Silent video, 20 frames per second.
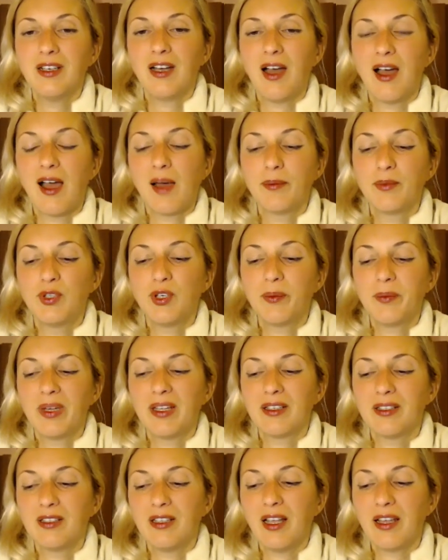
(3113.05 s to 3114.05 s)

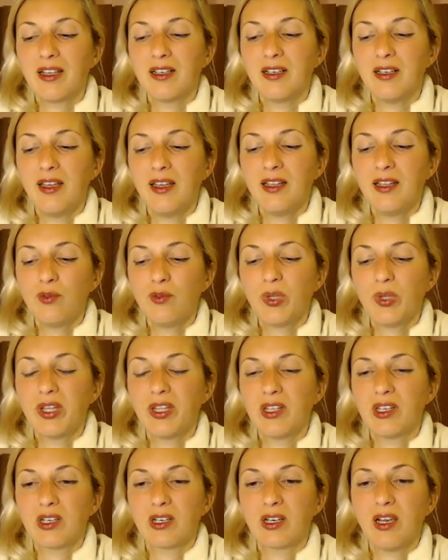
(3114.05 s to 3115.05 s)
abdomen, like a hand
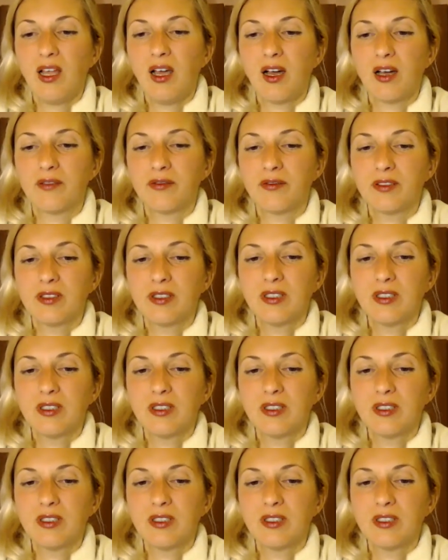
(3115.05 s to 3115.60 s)
within a glove.